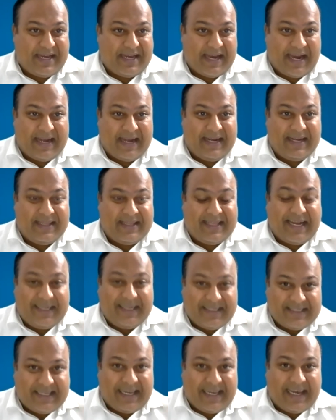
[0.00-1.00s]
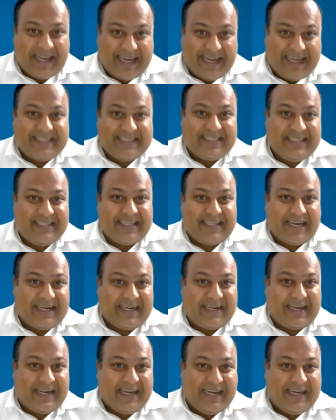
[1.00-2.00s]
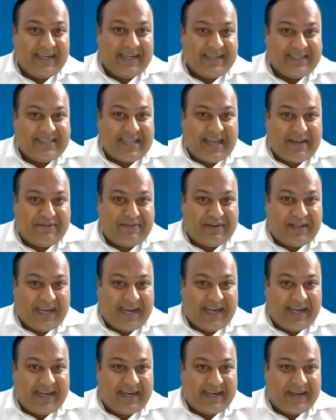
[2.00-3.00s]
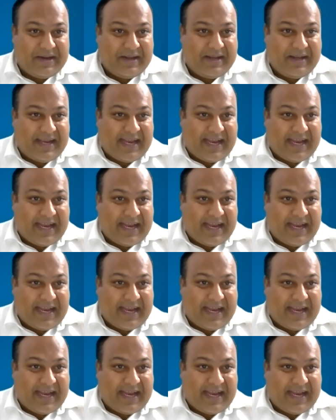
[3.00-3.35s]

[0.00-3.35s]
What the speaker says: And that is a legacy that leaders have created.